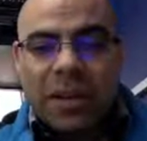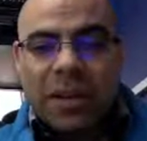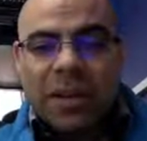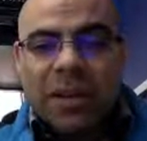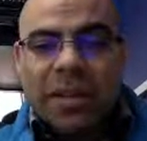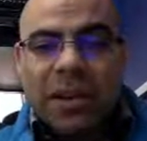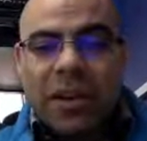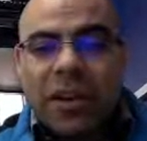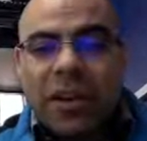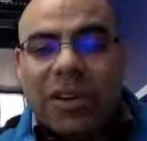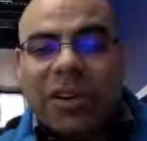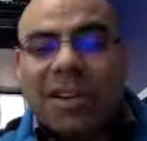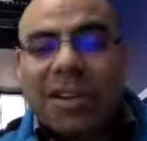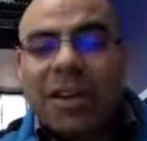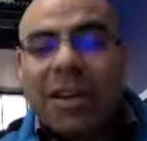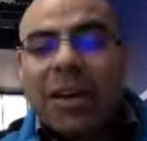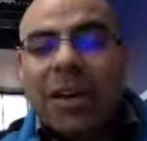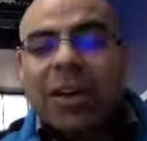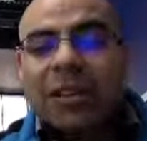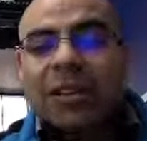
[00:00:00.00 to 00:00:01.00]
So notice
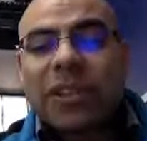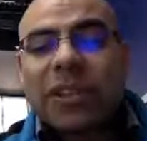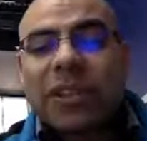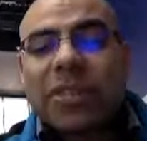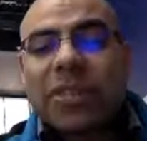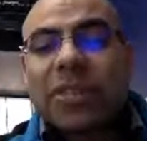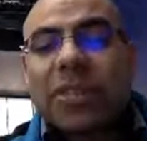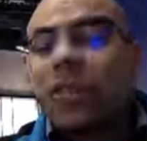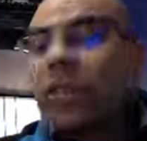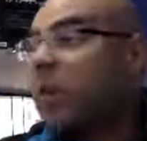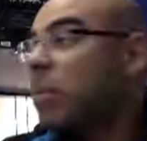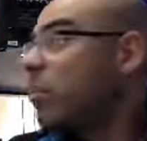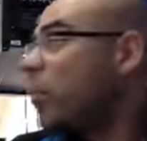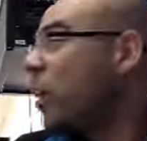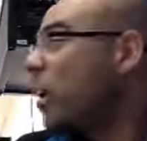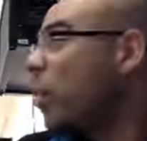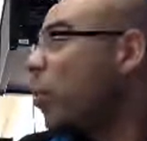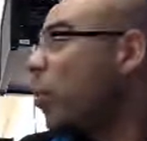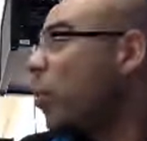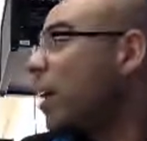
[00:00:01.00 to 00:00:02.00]
how now it's only moving
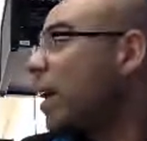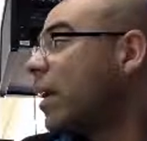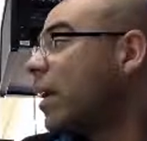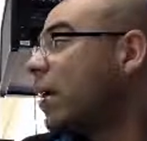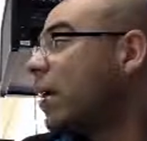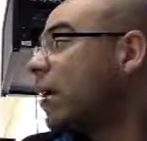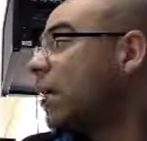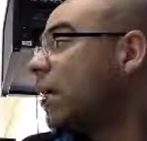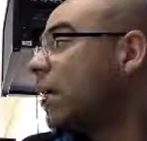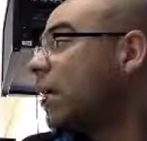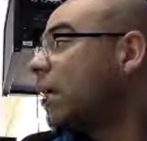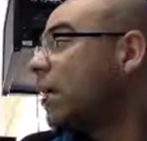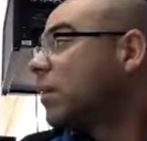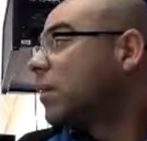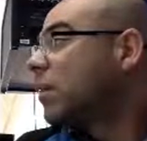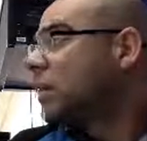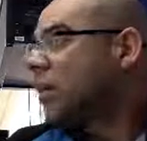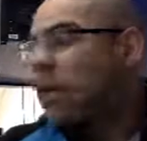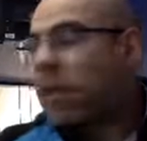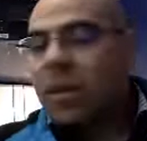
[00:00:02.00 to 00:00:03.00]
by 1.
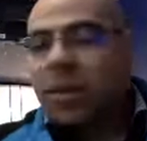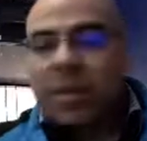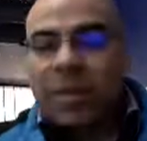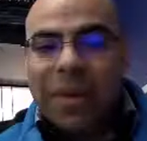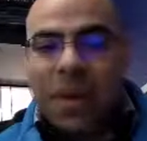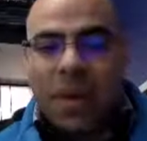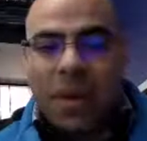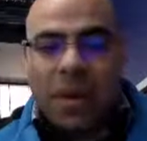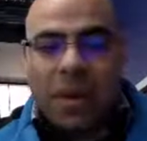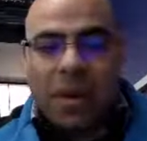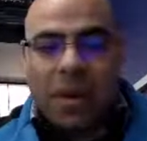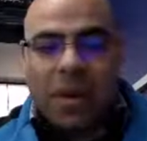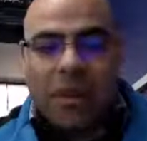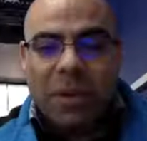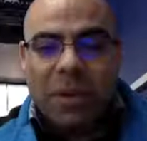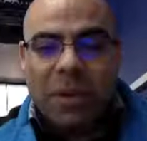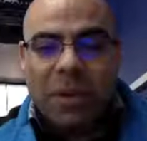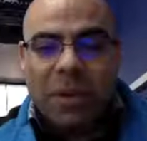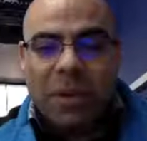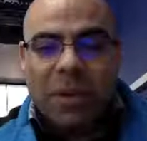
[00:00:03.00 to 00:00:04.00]
And now I'm
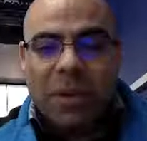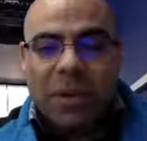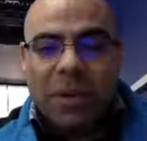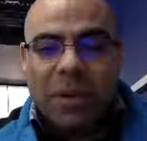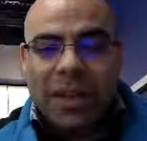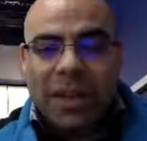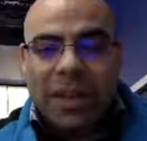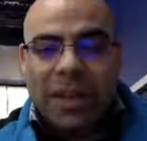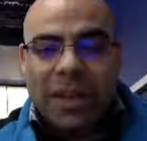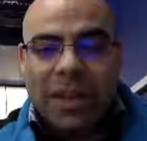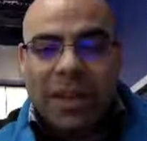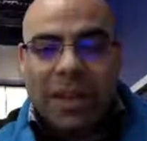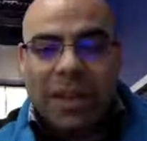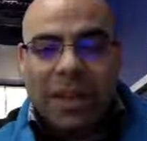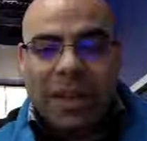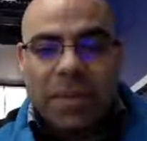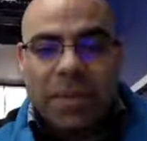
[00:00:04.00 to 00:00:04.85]
going to go E,